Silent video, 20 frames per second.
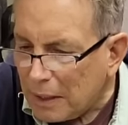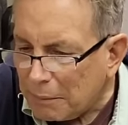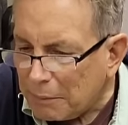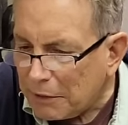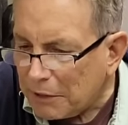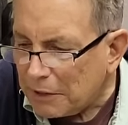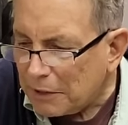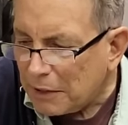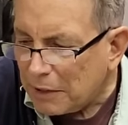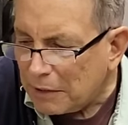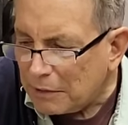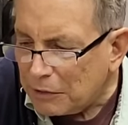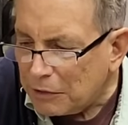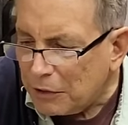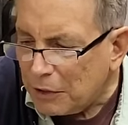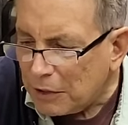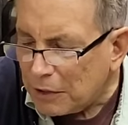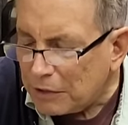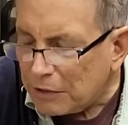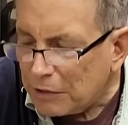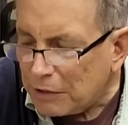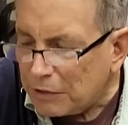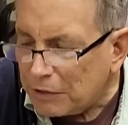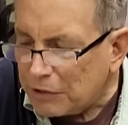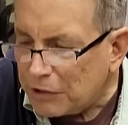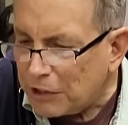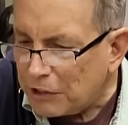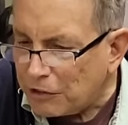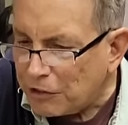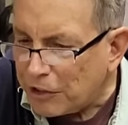I mean,
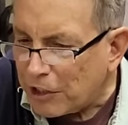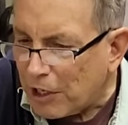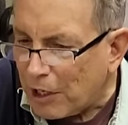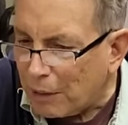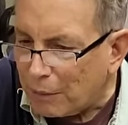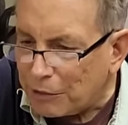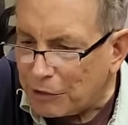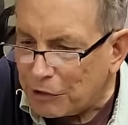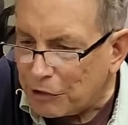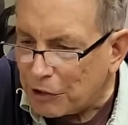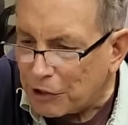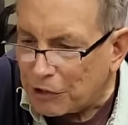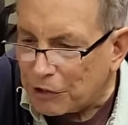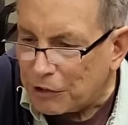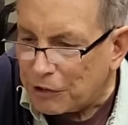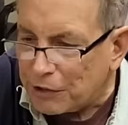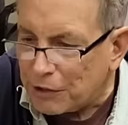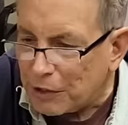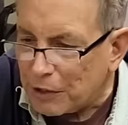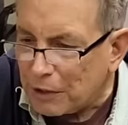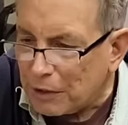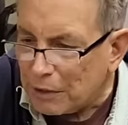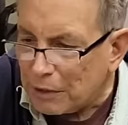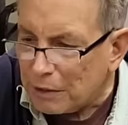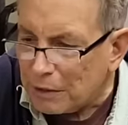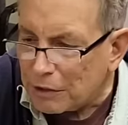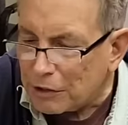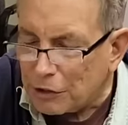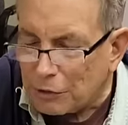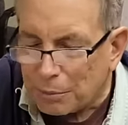Stitching always looks
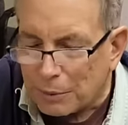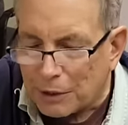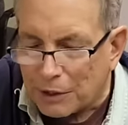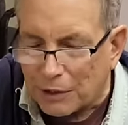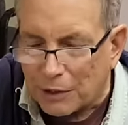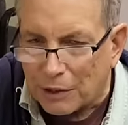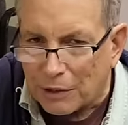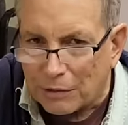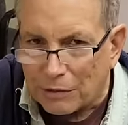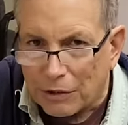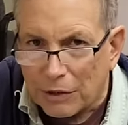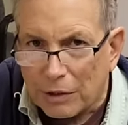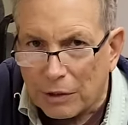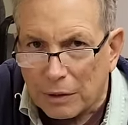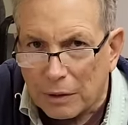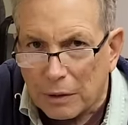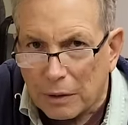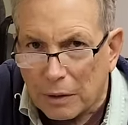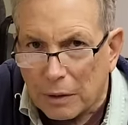looks pretty decent.